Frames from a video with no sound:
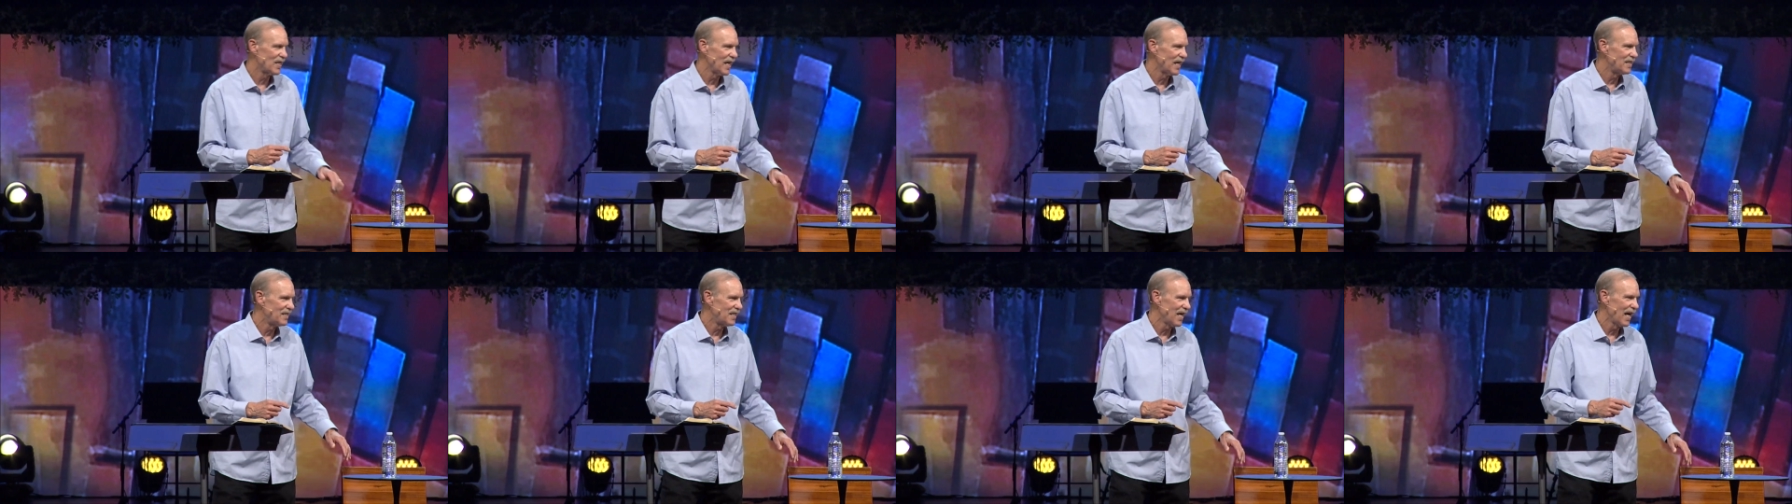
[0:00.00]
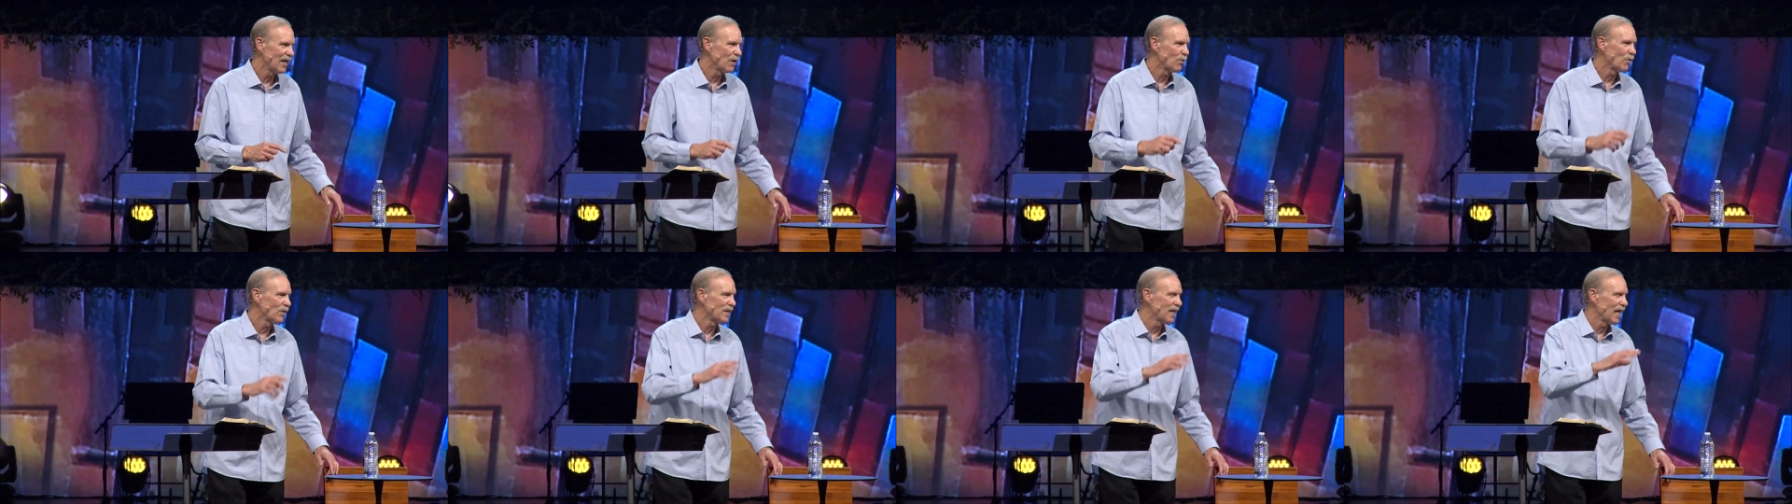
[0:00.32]
They
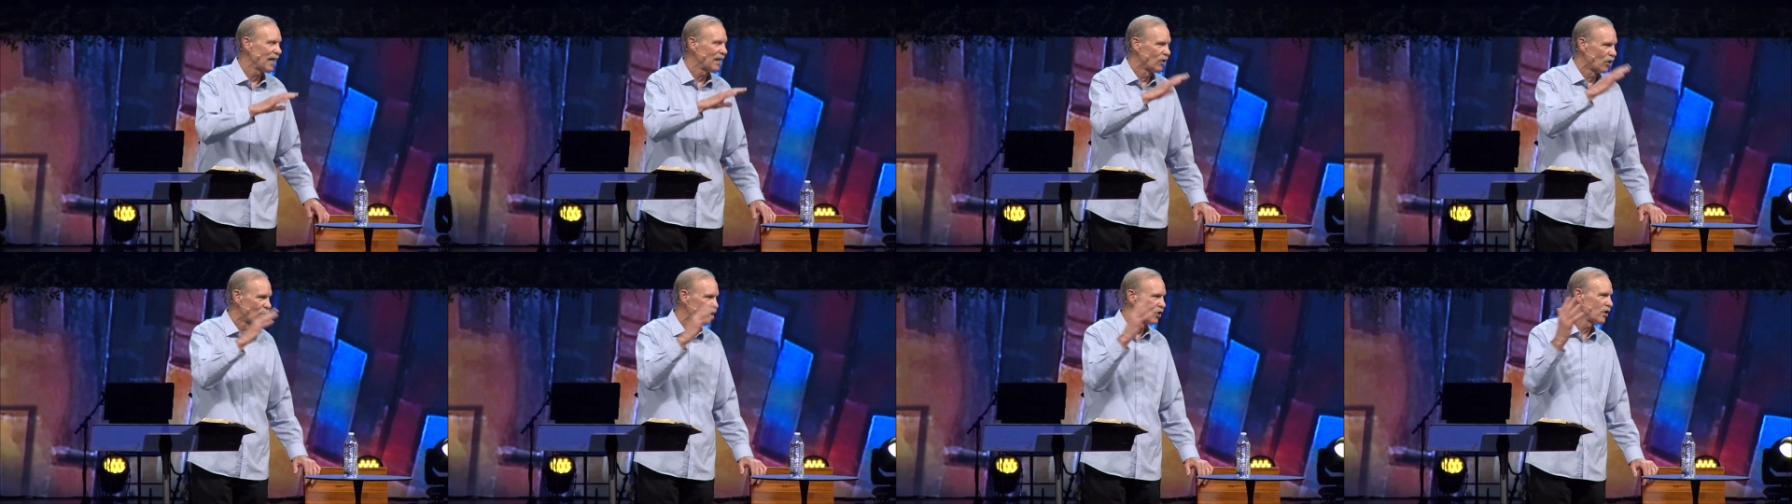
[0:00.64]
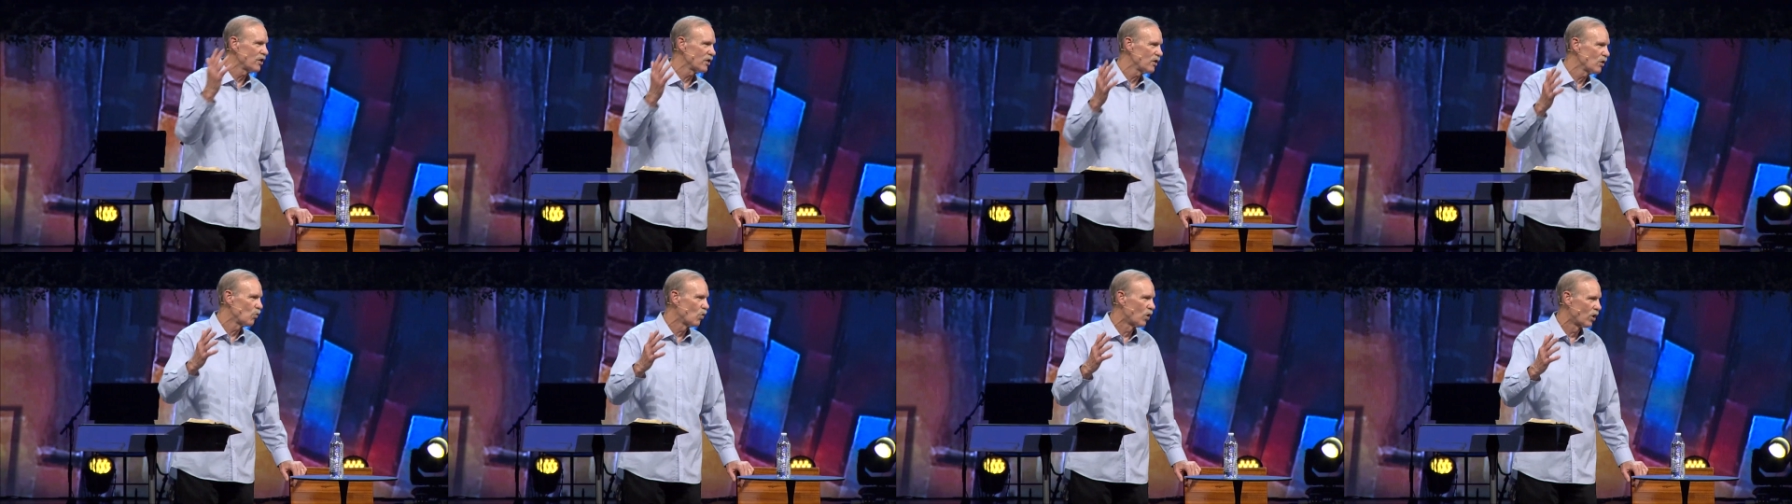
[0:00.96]
take what they
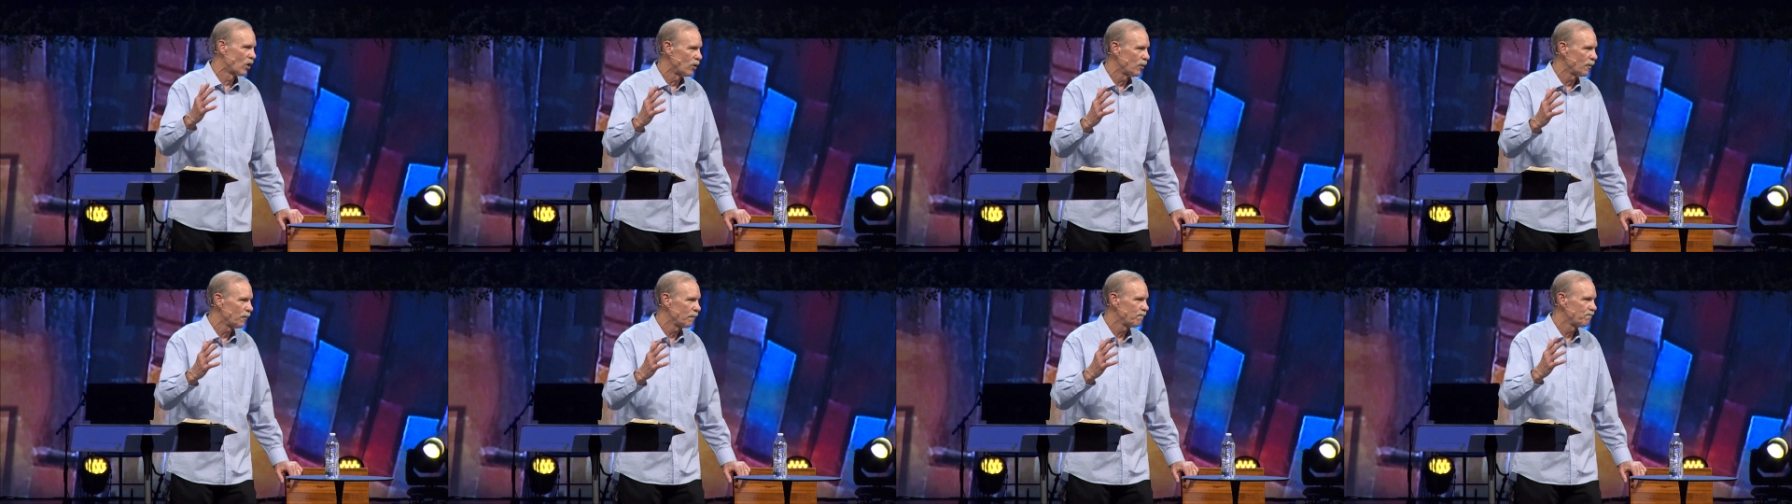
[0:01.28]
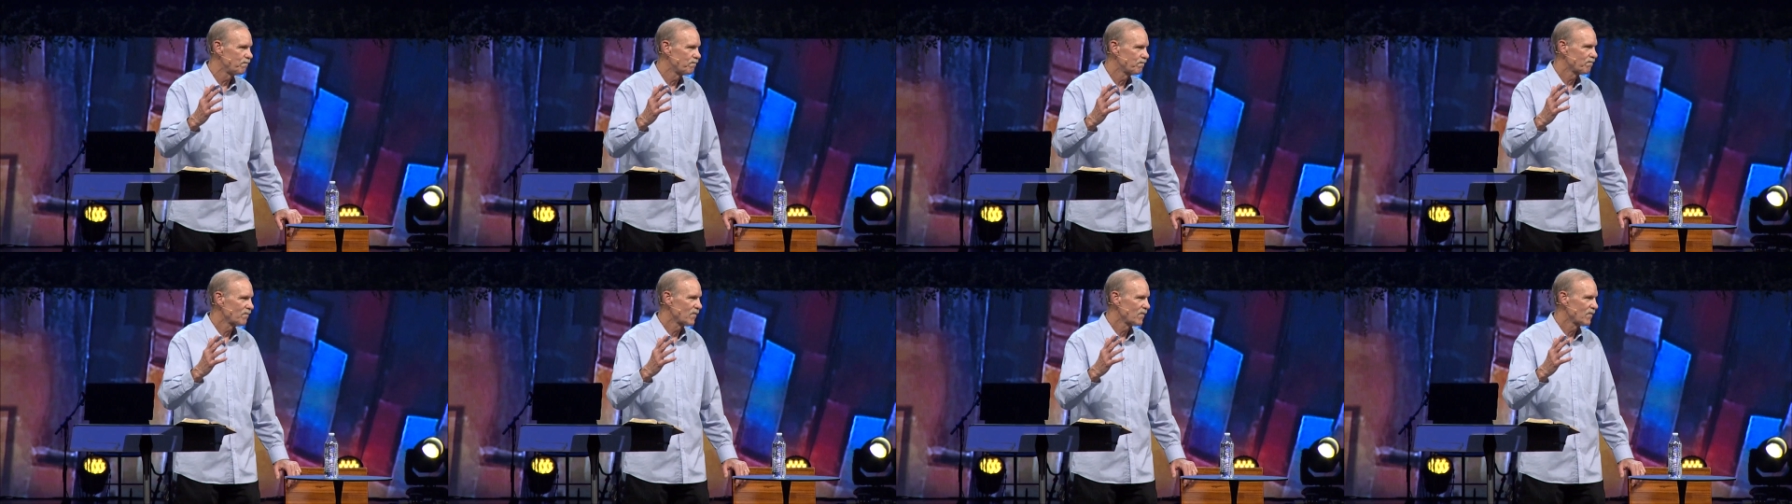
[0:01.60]
learned in the world,